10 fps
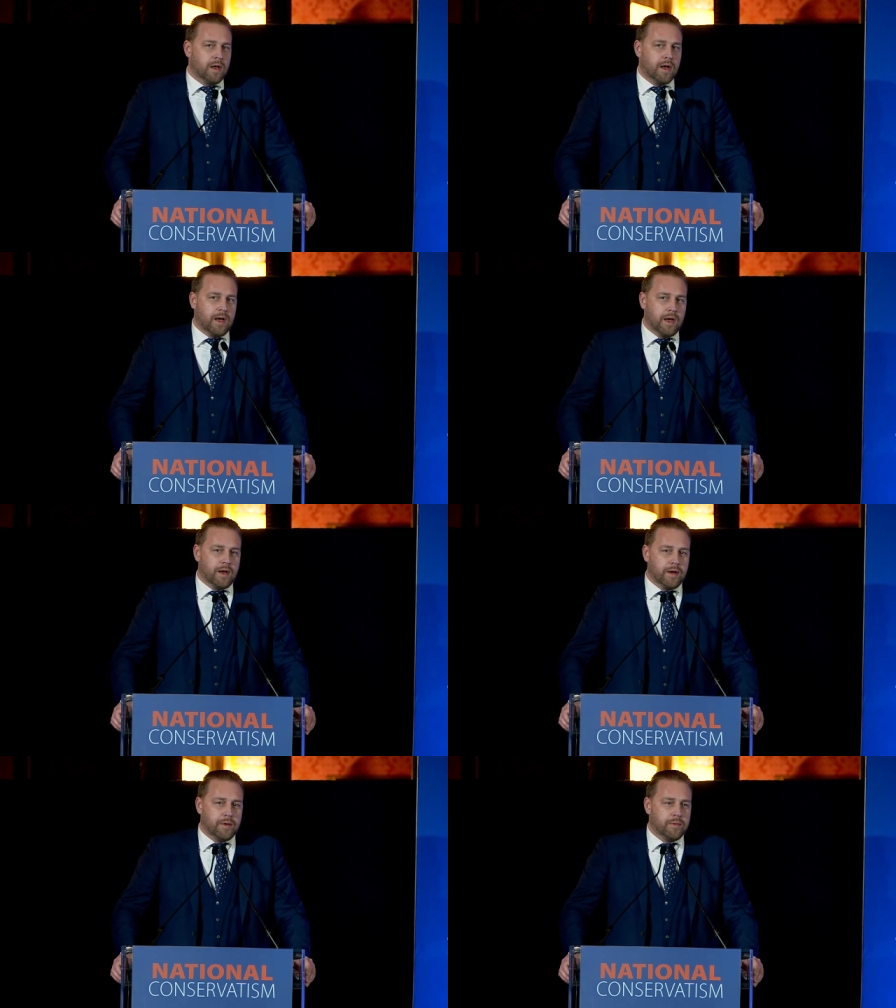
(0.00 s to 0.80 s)

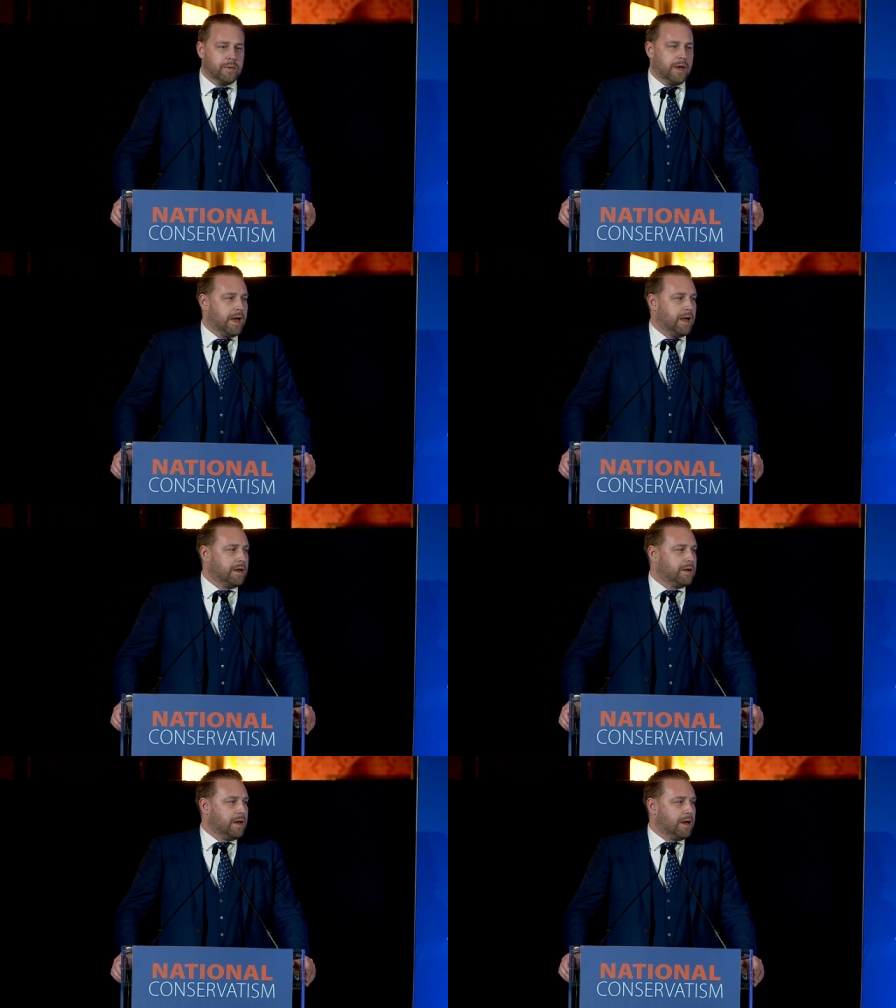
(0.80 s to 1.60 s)
Uh,
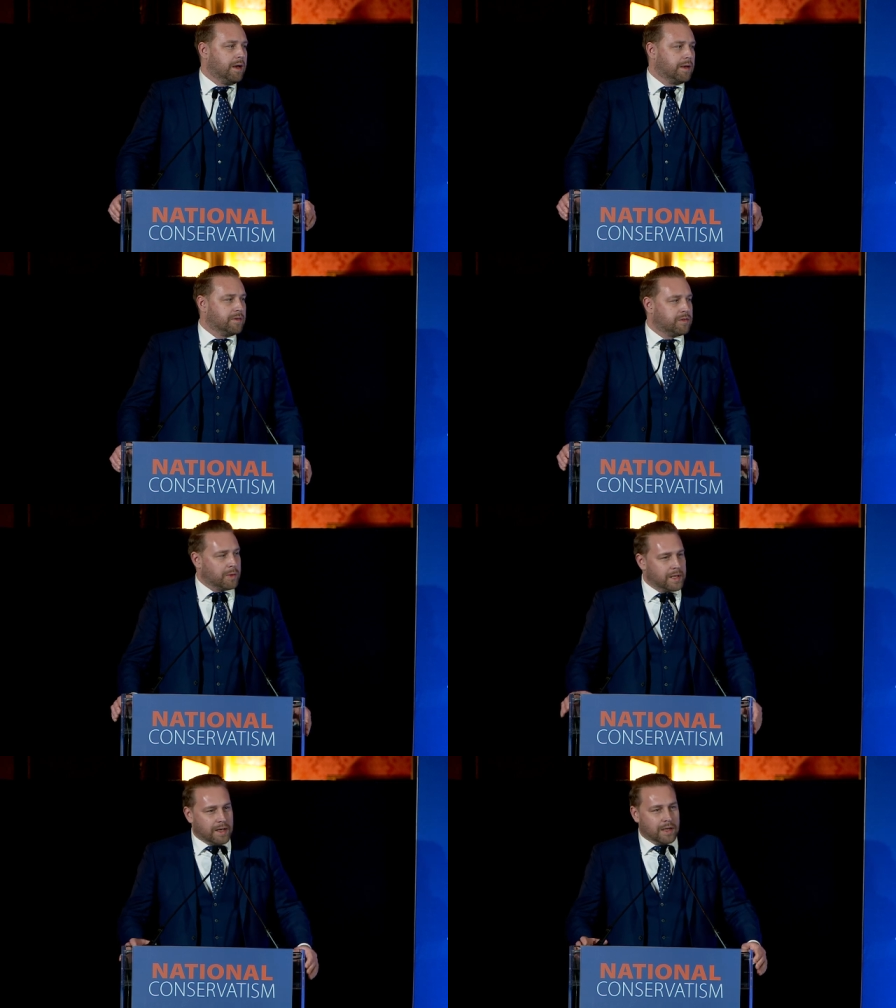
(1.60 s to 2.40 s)
and uh, in
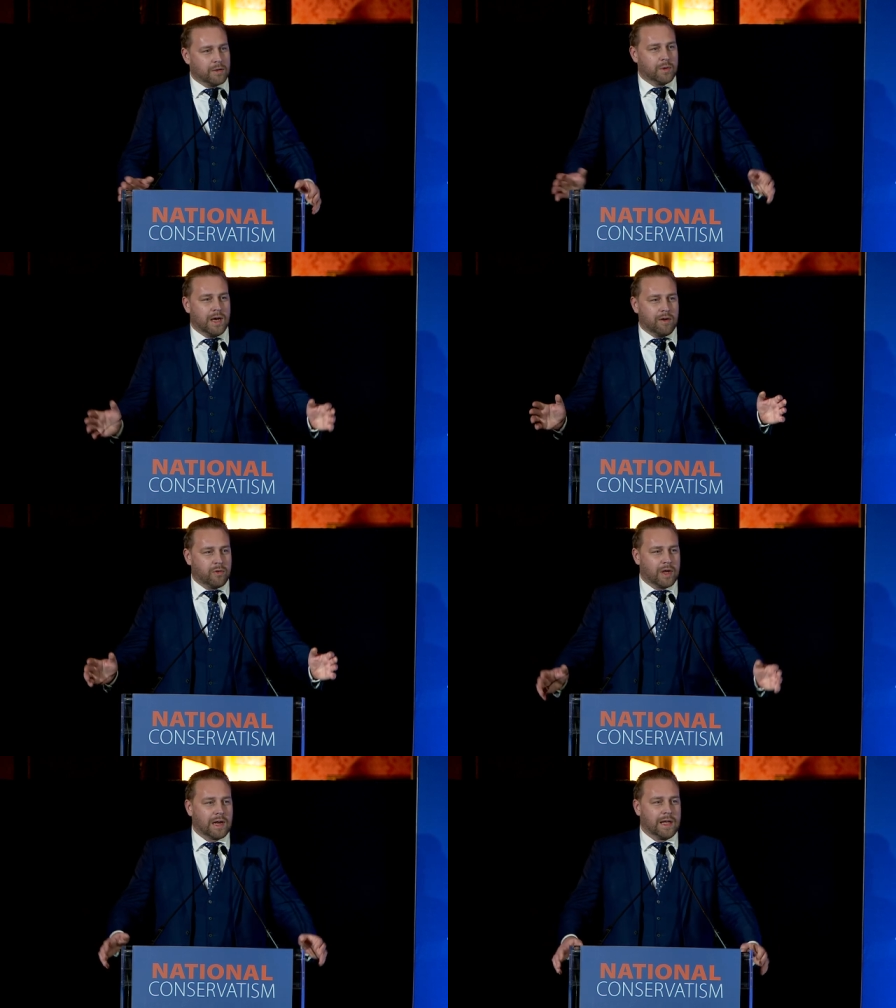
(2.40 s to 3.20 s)
Sweden, we have
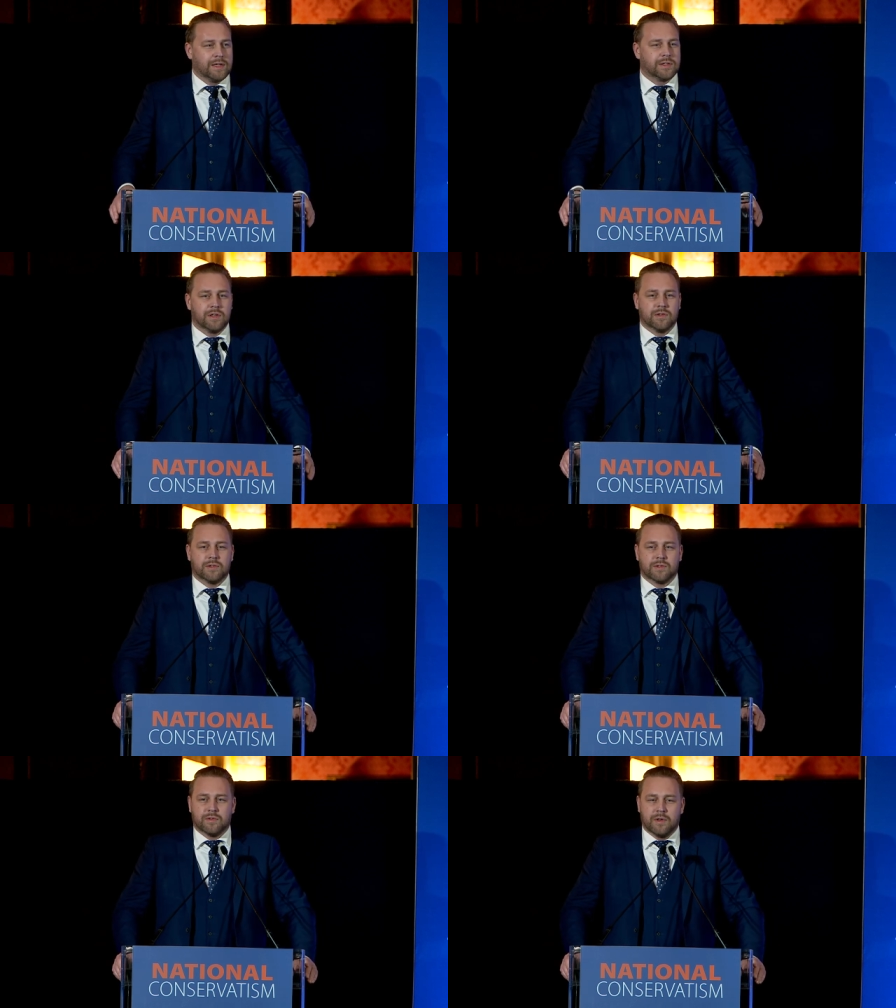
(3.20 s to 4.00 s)

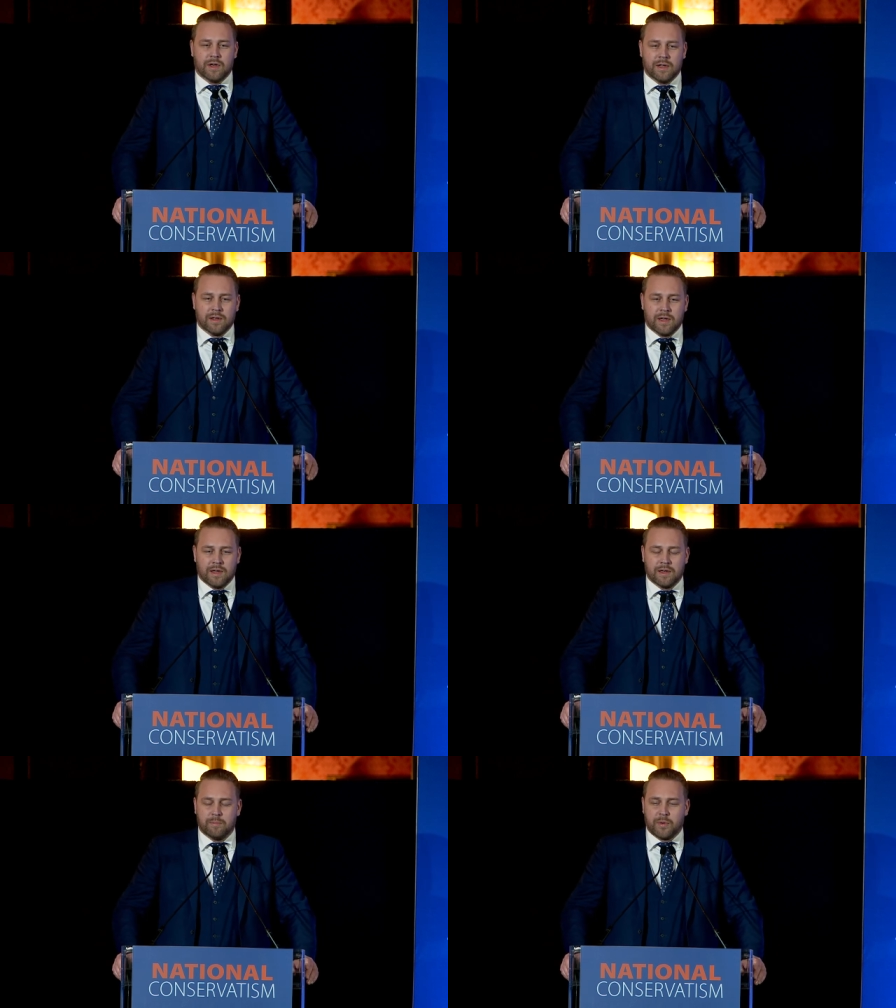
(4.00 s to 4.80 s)
regulations in the,
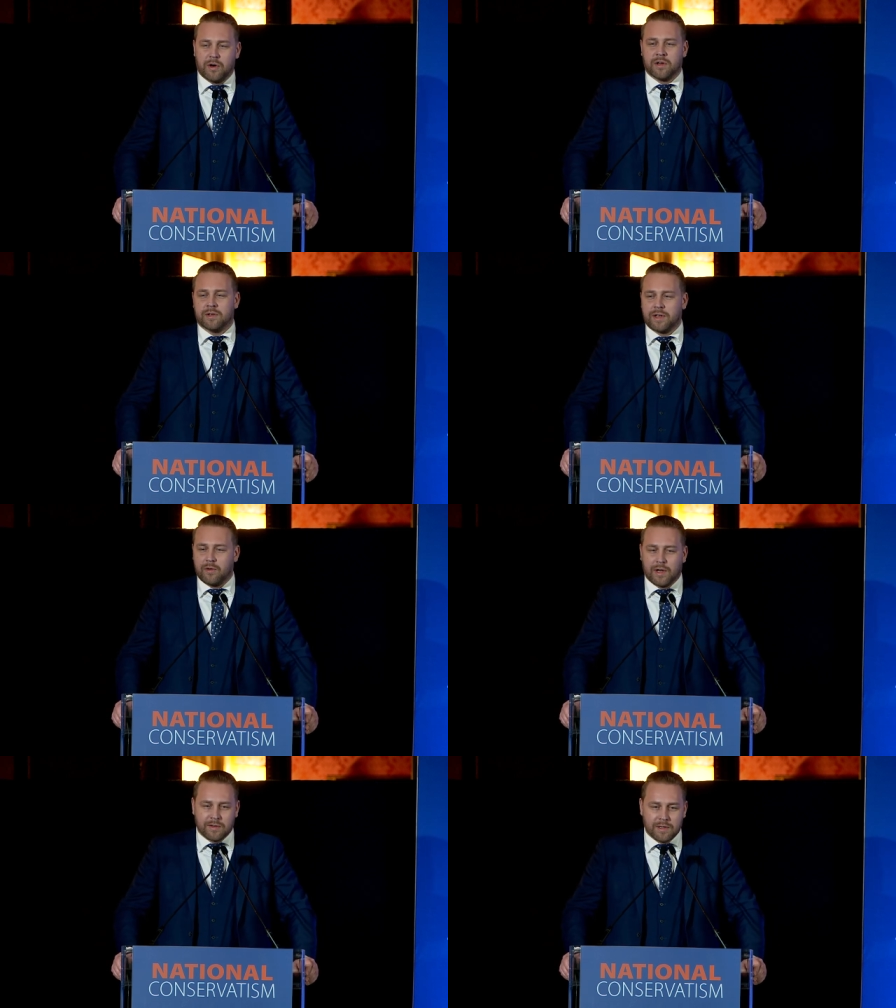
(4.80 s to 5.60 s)
in the bird
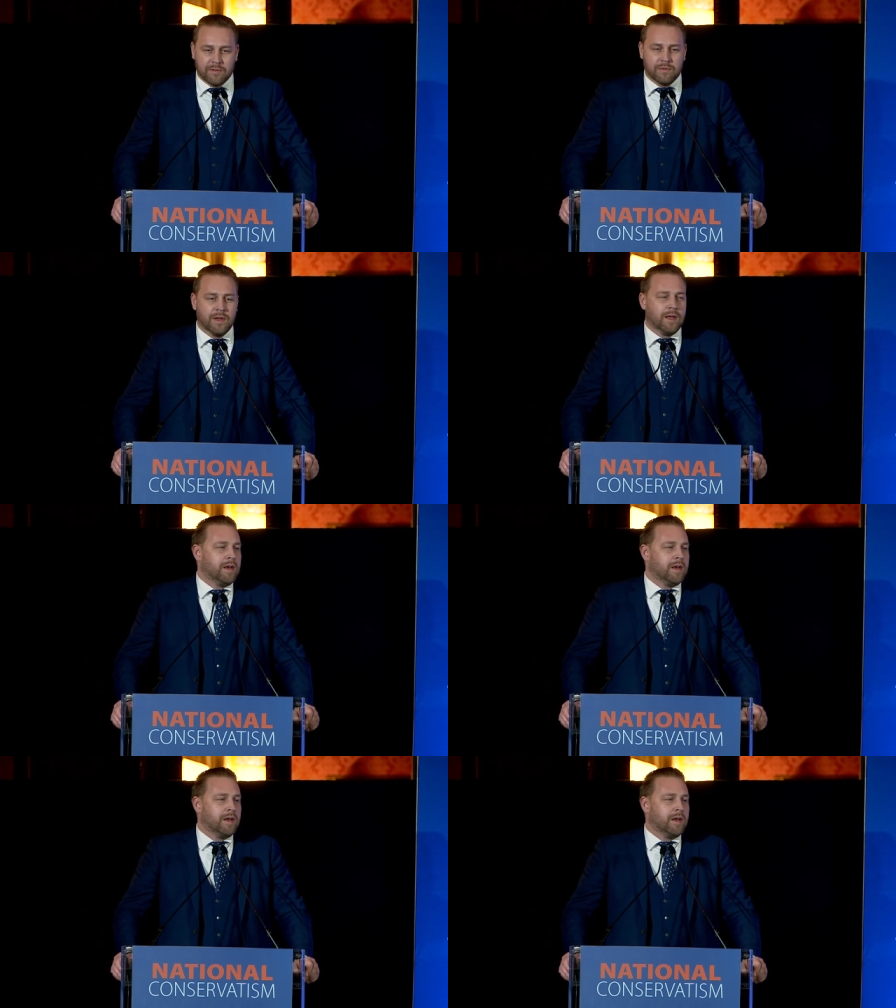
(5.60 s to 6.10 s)
directive